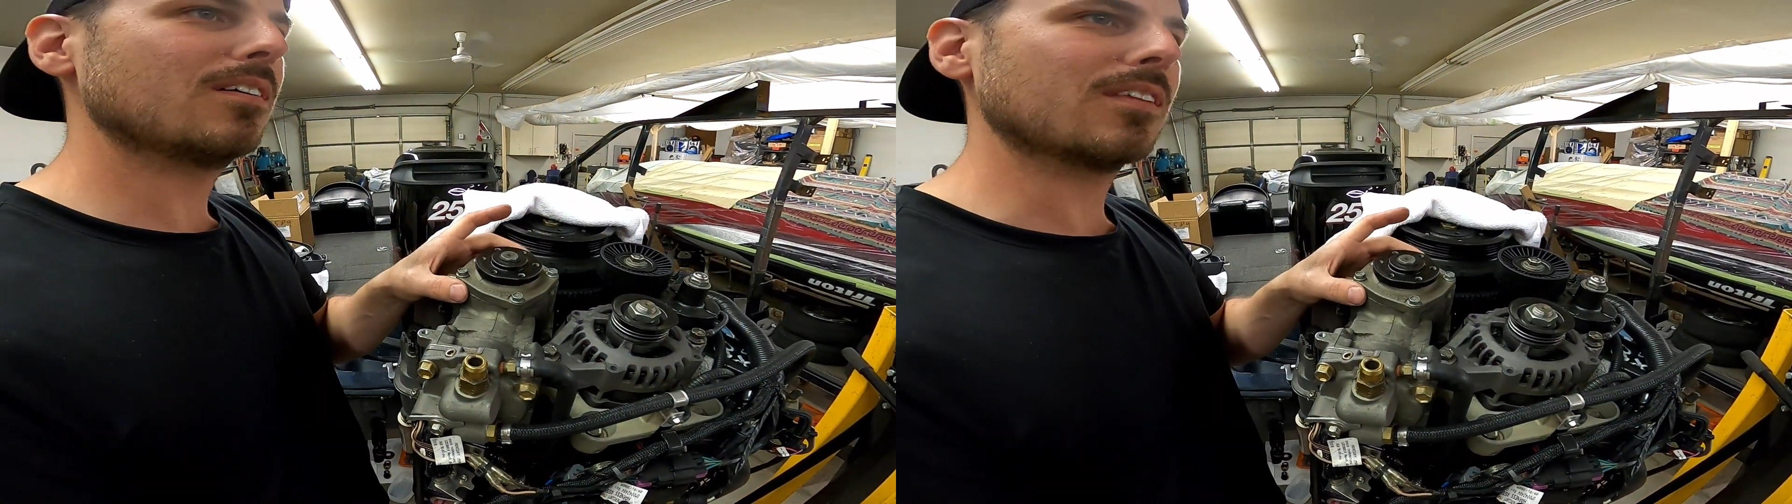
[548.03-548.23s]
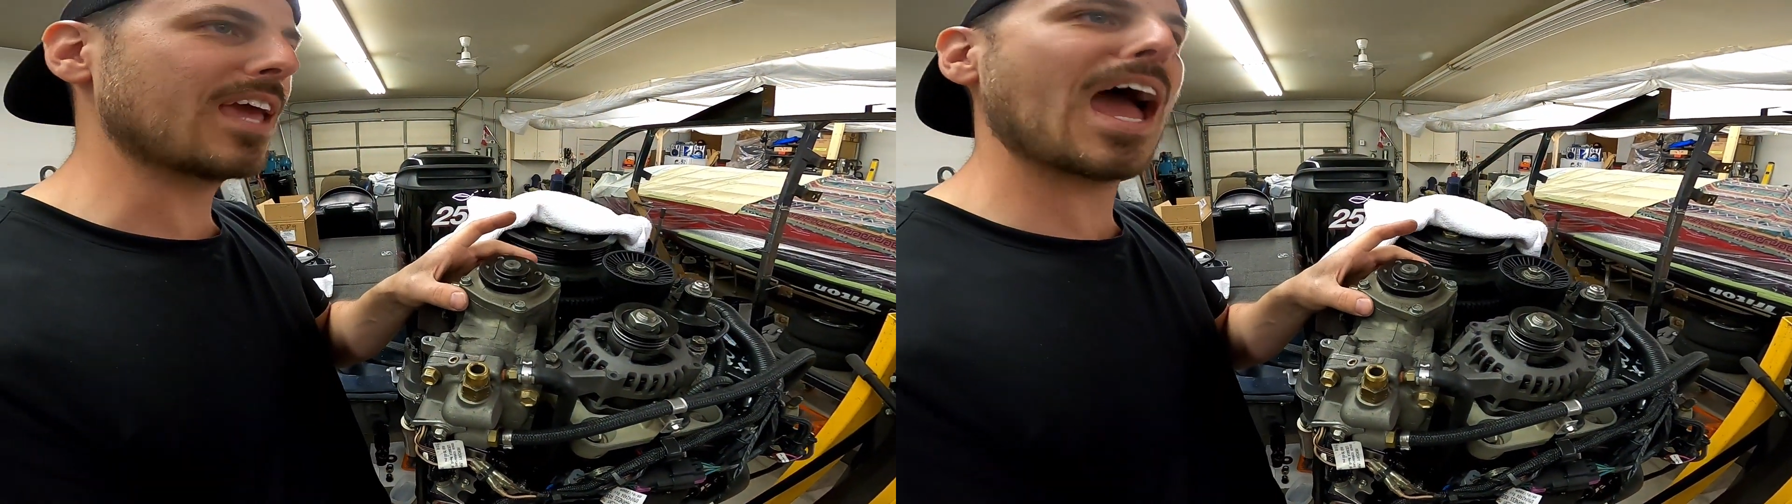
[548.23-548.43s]

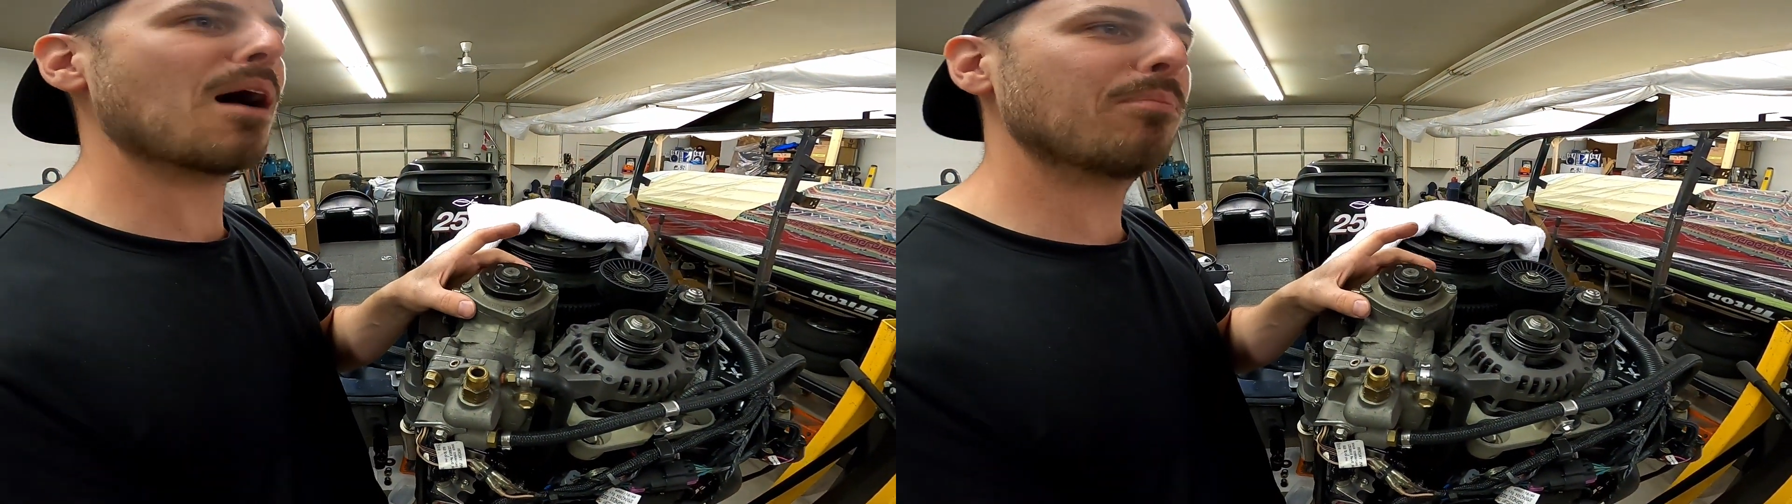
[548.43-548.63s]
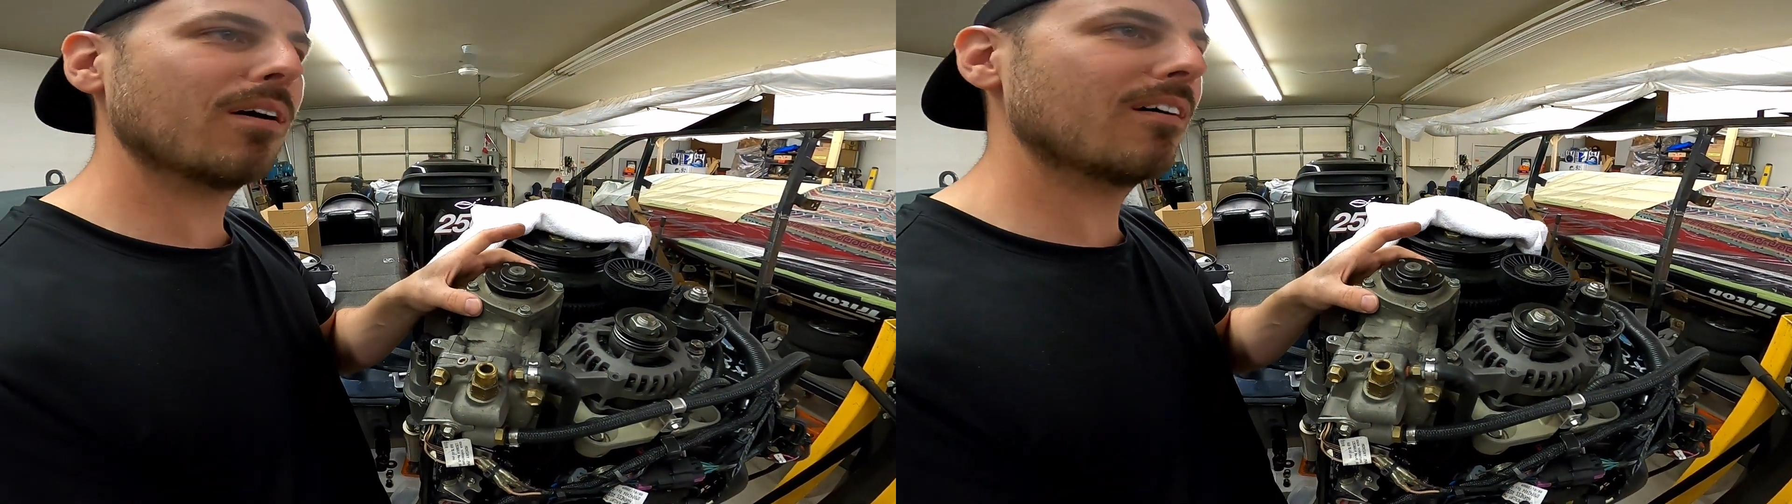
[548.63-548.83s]
the
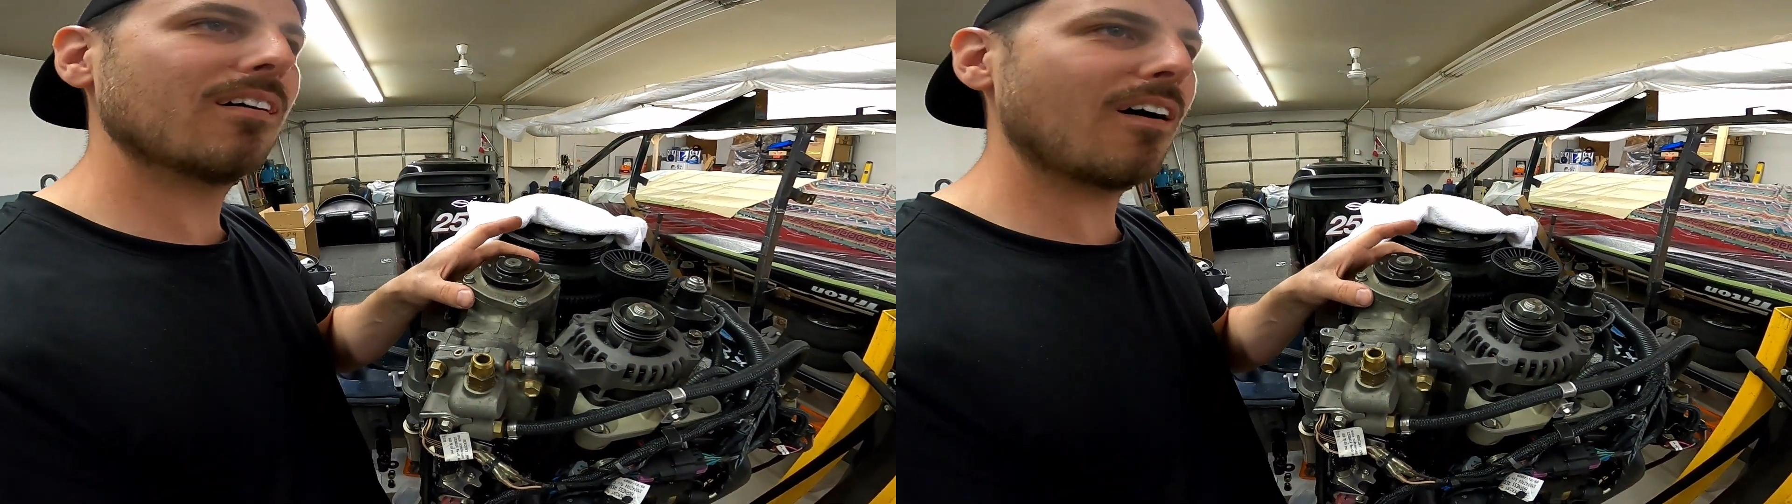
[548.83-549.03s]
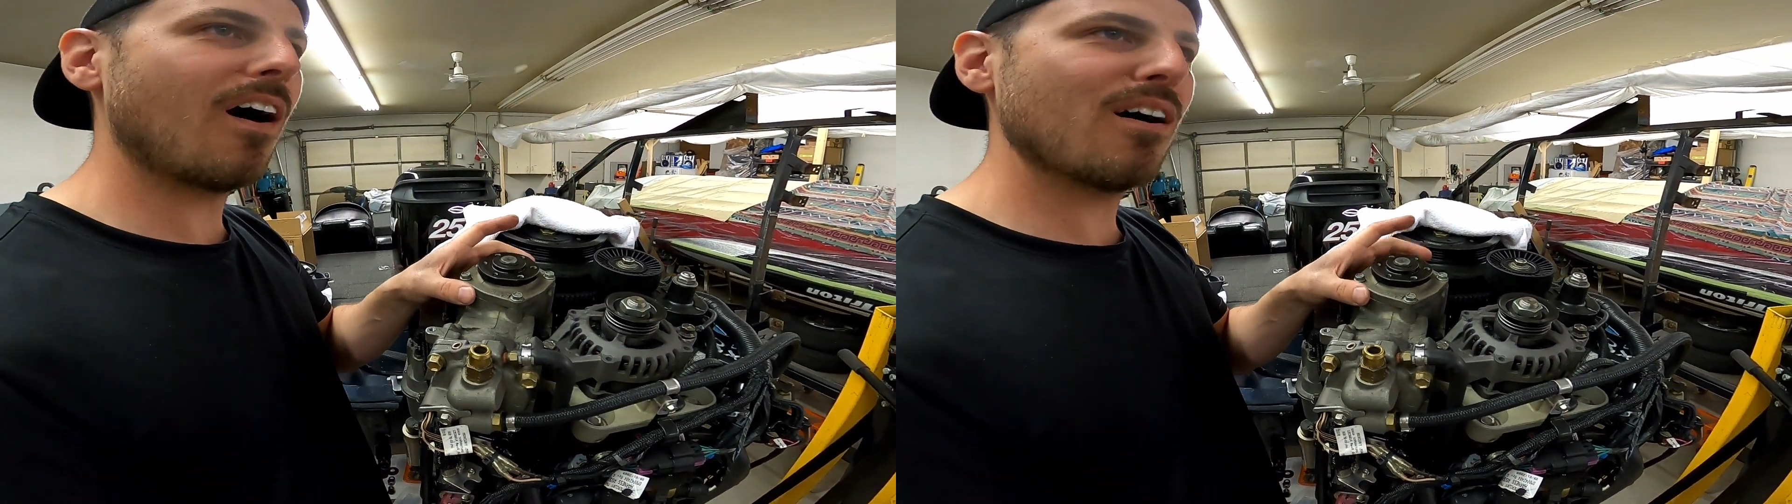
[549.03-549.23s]
cap
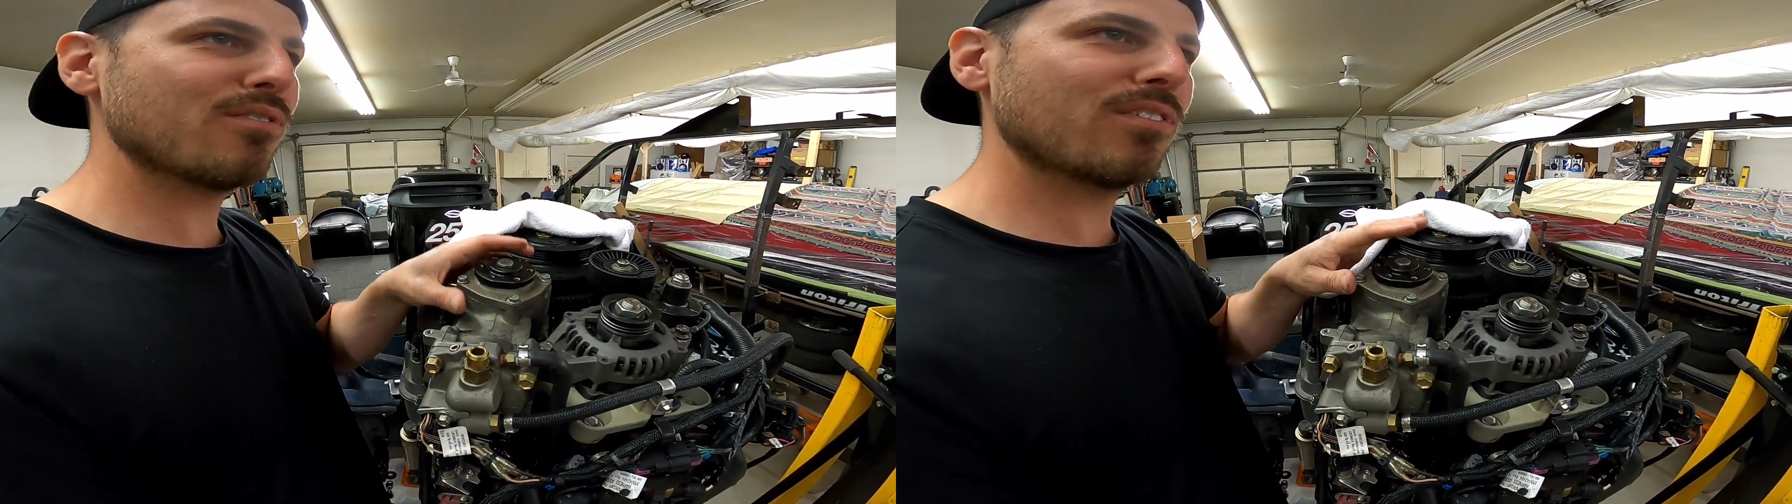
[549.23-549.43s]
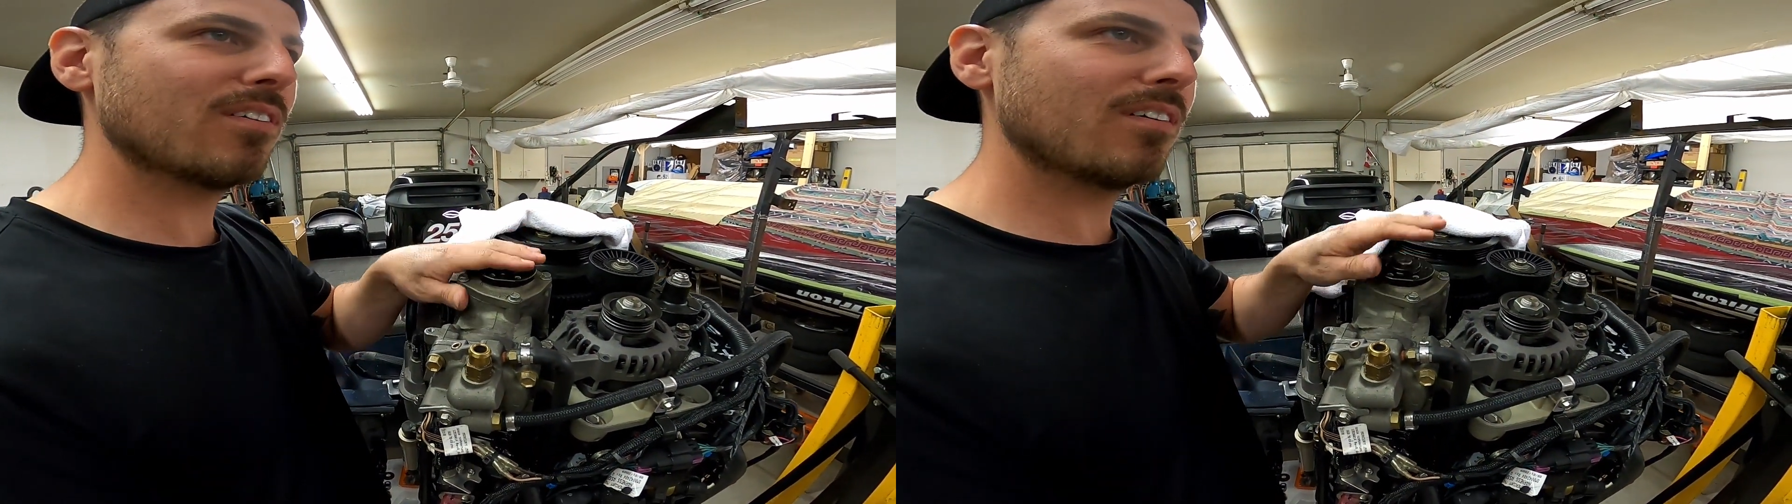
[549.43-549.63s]

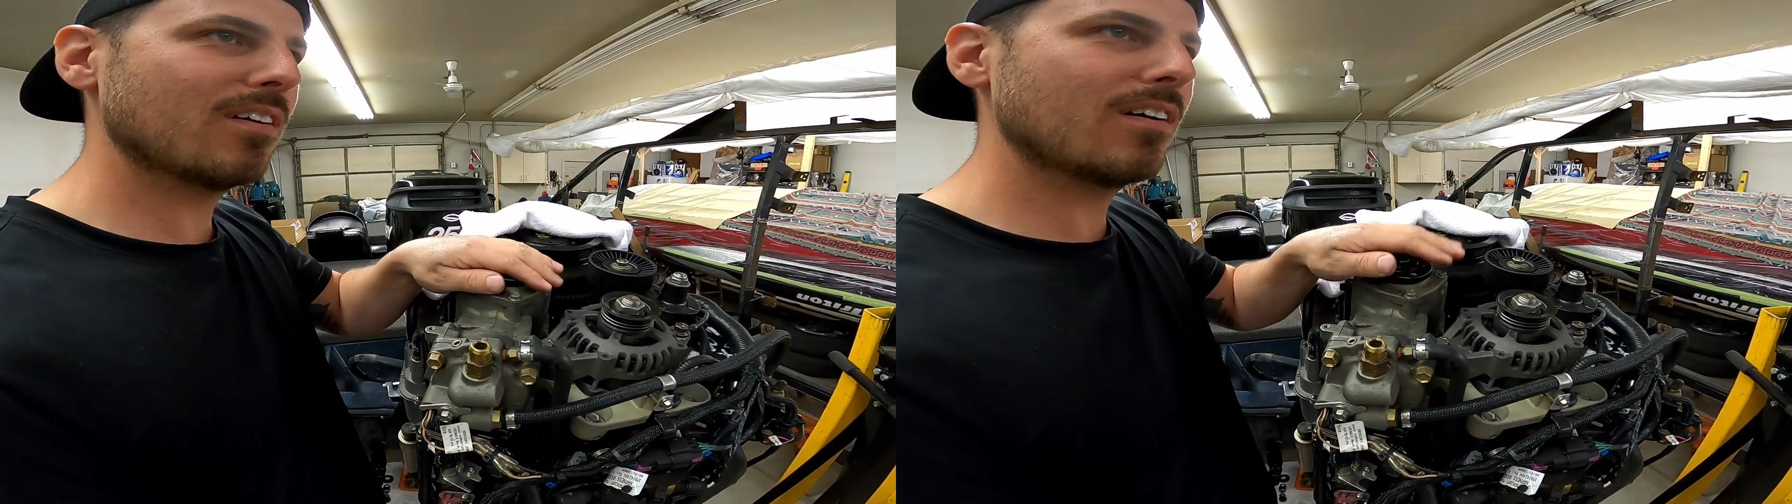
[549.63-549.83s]
off? I'd